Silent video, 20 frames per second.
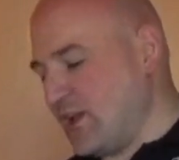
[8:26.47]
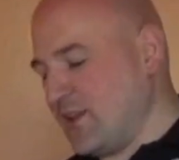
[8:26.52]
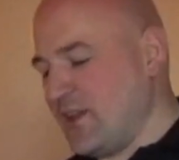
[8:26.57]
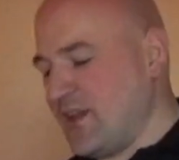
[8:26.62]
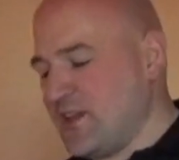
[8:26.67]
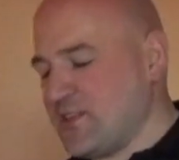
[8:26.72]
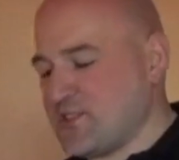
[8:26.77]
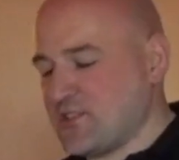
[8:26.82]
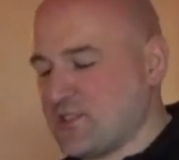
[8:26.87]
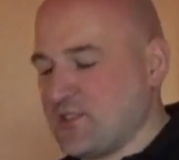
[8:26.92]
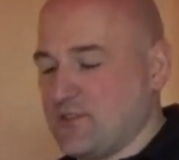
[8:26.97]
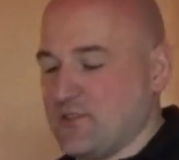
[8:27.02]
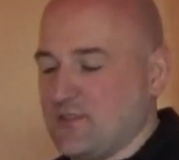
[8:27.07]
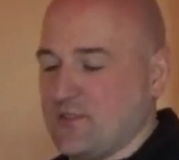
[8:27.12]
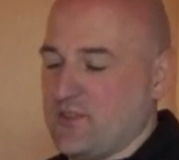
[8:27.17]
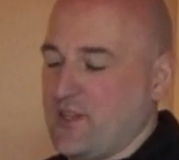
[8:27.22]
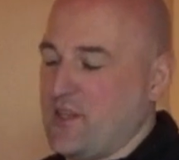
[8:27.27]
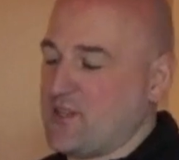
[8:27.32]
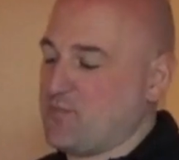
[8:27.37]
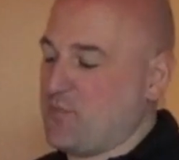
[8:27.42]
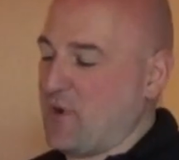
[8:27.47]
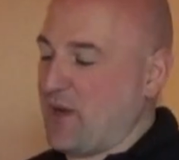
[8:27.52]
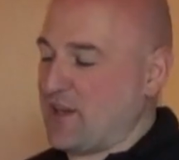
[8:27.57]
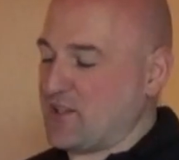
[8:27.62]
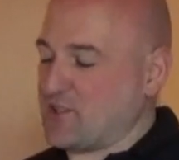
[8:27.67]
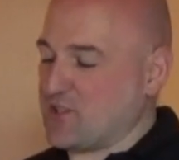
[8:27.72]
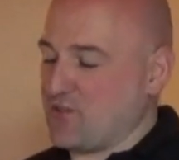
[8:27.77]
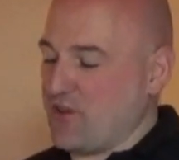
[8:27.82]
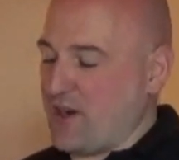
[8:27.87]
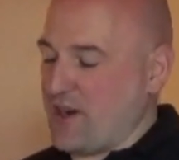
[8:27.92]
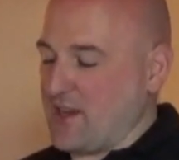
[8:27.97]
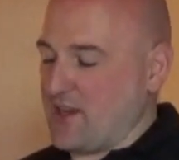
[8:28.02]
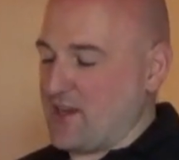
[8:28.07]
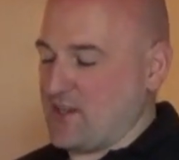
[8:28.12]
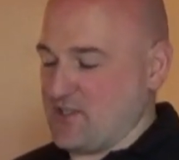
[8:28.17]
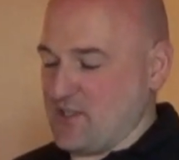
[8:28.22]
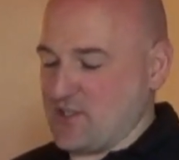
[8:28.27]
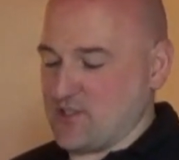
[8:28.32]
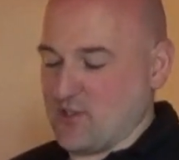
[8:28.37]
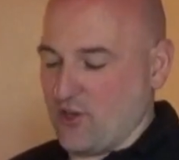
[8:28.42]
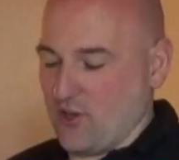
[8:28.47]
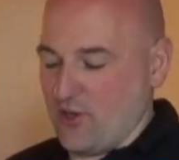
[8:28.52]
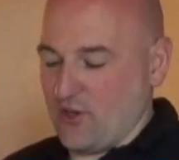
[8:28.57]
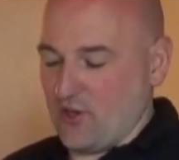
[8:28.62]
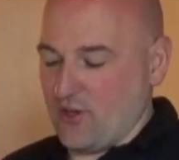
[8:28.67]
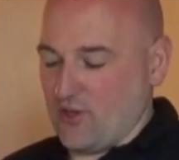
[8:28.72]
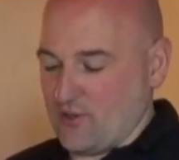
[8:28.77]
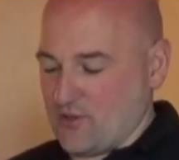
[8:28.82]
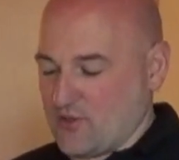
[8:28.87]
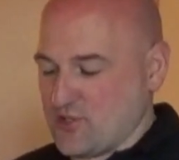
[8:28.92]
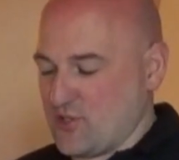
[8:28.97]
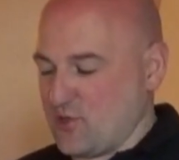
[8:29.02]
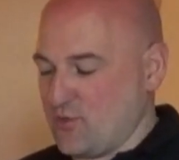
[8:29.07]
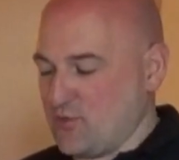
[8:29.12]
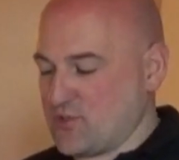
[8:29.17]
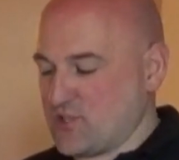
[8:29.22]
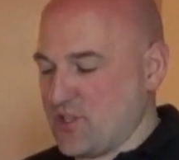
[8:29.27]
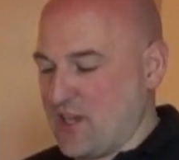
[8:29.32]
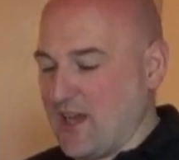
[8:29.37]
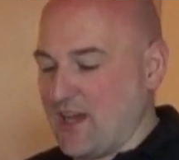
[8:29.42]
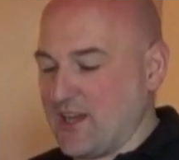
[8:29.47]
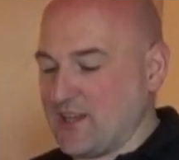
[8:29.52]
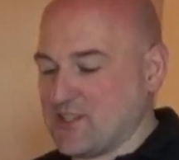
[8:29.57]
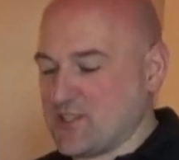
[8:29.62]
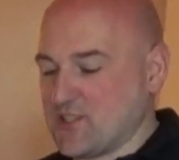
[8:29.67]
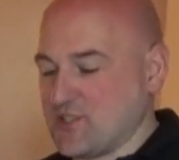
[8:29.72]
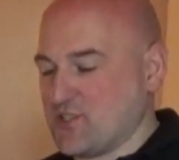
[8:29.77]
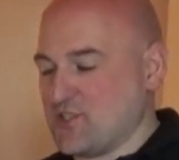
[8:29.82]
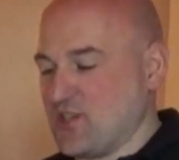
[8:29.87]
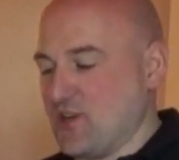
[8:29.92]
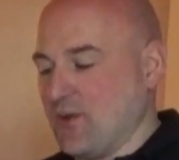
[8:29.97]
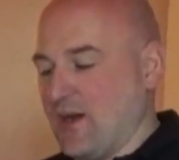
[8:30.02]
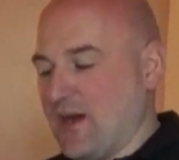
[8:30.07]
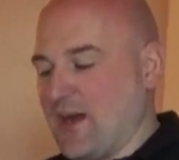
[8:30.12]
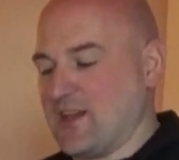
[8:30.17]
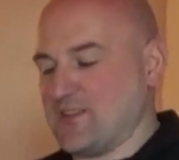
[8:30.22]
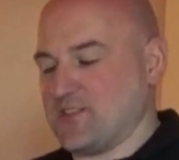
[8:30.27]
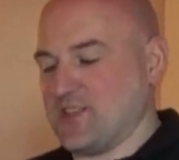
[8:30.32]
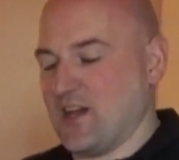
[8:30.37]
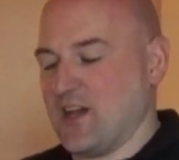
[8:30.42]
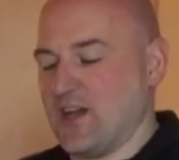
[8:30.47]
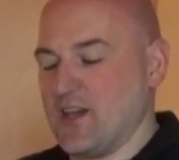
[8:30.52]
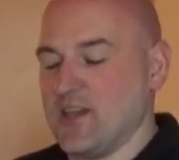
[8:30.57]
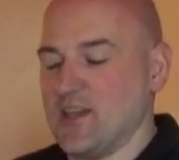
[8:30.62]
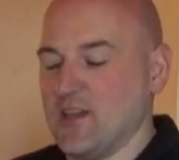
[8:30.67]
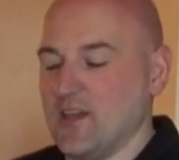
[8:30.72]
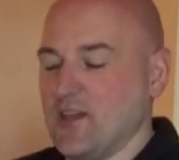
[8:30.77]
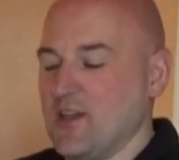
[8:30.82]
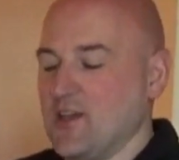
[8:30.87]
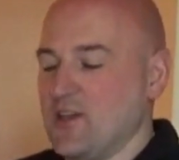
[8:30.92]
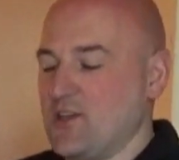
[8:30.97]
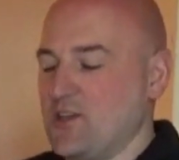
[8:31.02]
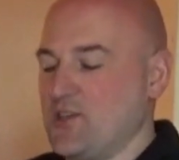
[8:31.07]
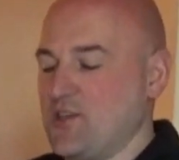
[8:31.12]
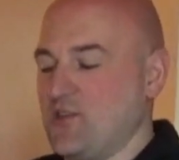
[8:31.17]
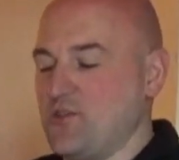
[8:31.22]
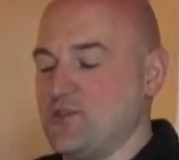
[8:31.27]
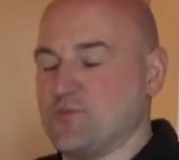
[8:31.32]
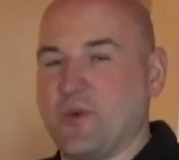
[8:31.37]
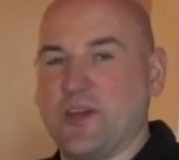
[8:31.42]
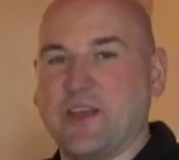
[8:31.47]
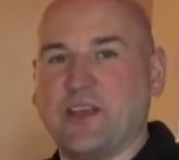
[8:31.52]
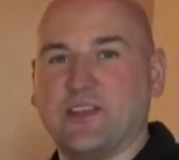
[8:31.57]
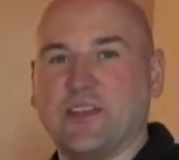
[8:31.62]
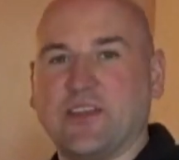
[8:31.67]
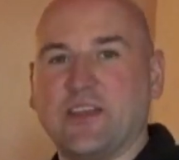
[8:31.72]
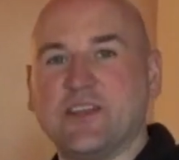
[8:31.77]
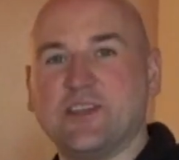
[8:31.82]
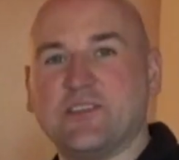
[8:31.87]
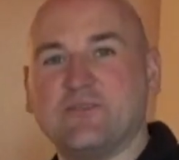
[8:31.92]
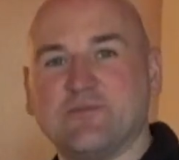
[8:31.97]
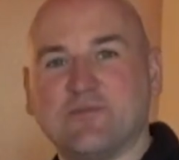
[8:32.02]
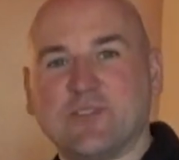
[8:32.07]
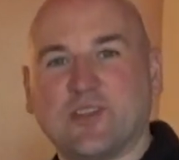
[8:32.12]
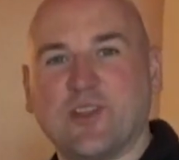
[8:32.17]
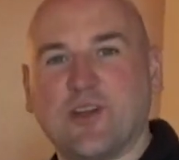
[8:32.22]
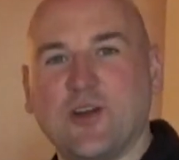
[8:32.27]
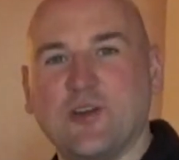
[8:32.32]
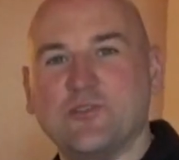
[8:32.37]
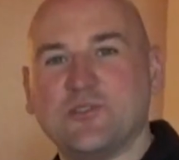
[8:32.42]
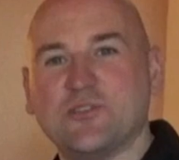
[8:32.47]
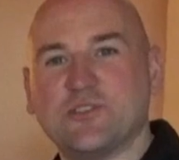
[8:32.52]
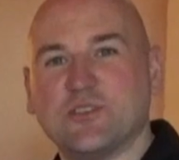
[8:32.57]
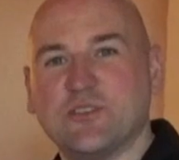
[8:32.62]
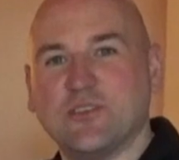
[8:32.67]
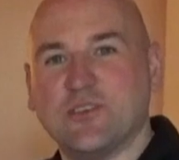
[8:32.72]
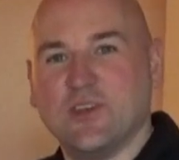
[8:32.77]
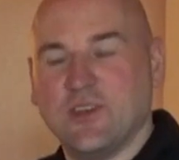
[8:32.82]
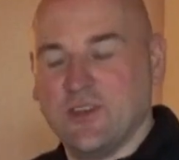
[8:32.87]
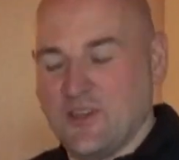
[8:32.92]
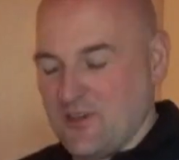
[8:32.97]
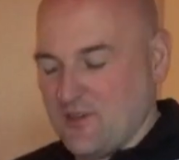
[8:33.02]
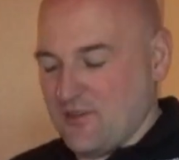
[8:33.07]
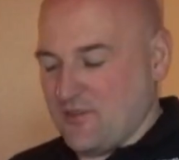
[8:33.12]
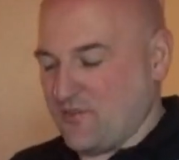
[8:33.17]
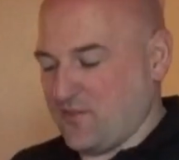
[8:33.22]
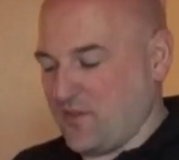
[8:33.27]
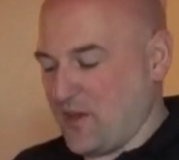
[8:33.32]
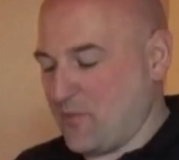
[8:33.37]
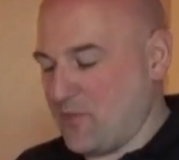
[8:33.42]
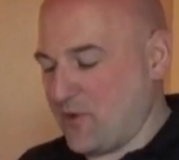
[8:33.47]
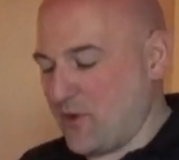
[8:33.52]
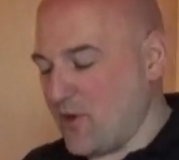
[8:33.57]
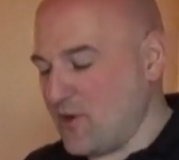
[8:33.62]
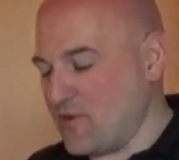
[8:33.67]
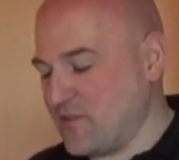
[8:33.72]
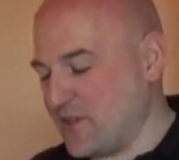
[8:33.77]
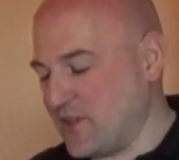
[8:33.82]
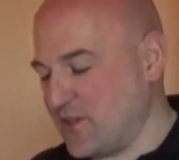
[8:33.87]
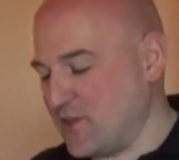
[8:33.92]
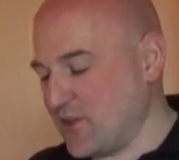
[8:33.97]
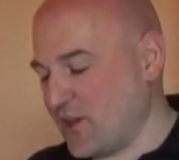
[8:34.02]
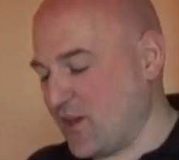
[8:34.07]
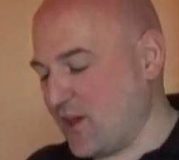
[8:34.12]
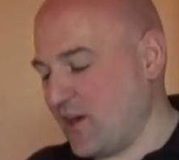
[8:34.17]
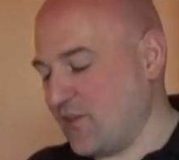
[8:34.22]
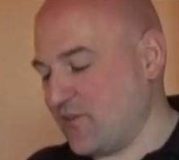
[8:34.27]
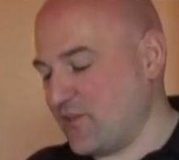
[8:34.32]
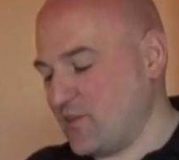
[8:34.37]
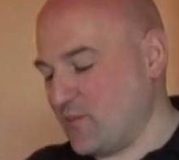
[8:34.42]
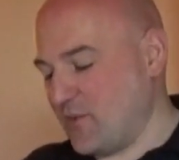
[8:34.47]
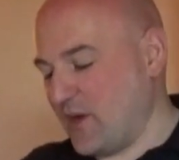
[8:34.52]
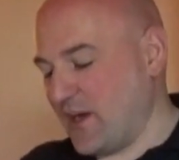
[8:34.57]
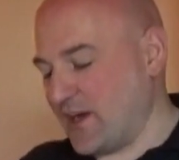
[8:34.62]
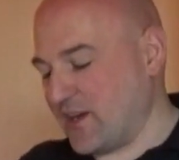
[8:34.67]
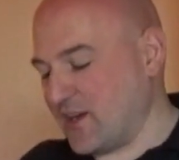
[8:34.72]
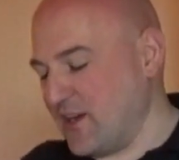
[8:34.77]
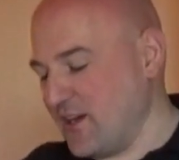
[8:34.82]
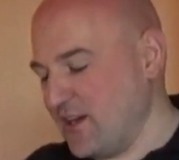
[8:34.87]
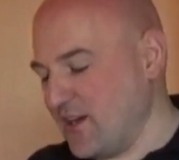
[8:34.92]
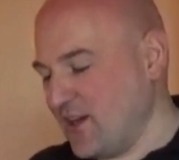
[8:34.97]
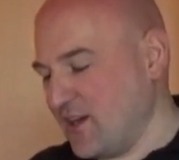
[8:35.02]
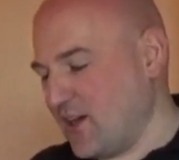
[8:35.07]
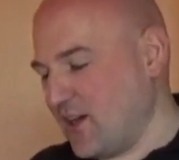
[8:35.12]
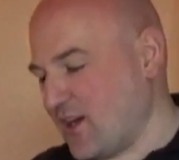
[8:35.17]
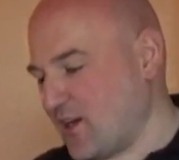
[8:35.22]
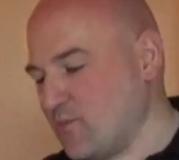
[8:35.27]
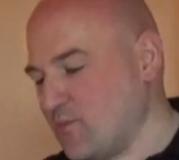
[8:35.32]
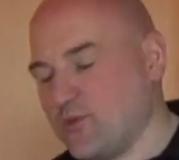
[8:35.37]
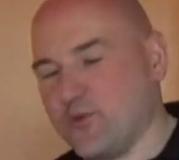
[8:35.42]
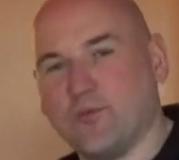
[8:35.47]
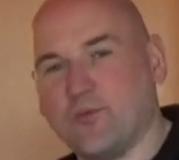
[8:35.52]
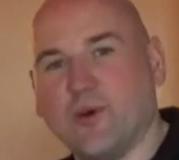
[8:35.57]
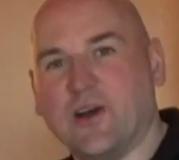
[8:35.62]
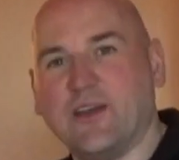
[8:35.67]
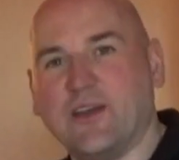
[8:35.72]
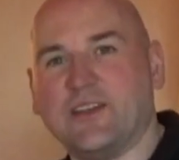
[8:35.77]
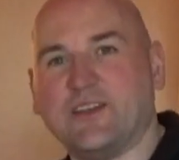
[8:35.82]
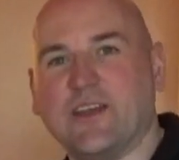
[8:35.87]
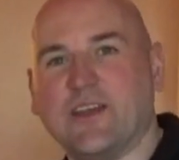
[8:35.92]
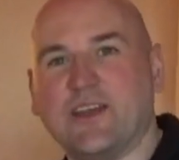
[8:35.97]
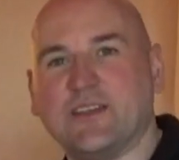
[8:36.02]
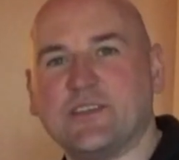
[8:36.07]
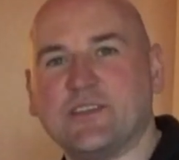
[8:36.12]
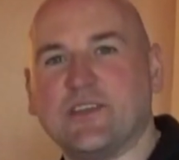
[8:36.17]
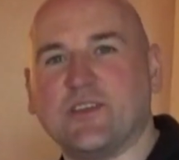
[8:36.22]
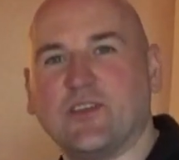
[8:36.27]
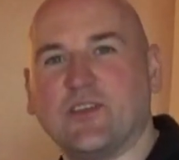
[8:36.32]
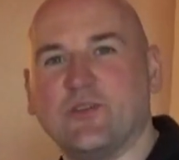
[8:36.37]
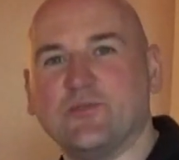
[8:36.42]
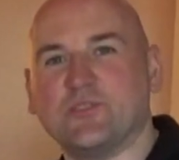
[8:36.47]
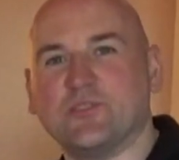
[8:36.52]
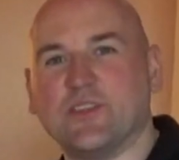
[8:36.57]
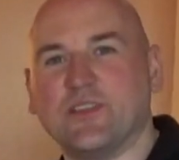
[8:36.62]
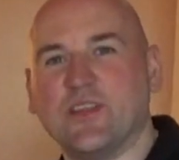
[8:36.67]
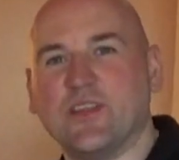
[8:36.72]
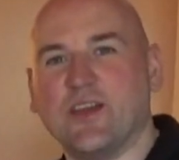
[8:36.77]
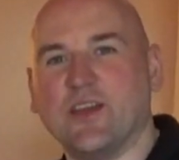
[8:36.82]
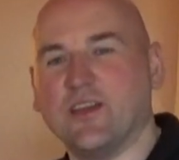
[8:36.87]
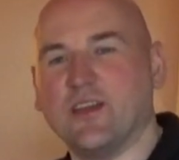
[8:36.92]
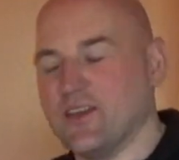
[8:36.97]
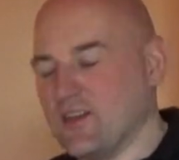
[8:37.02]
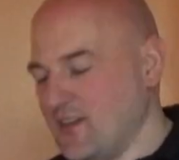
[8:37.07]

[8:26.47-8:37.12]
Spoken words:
this bag's great because it's got 2 sides, so as I use my clean clothes, flip it over the other half of the bag, I can put my dirty clothes in there,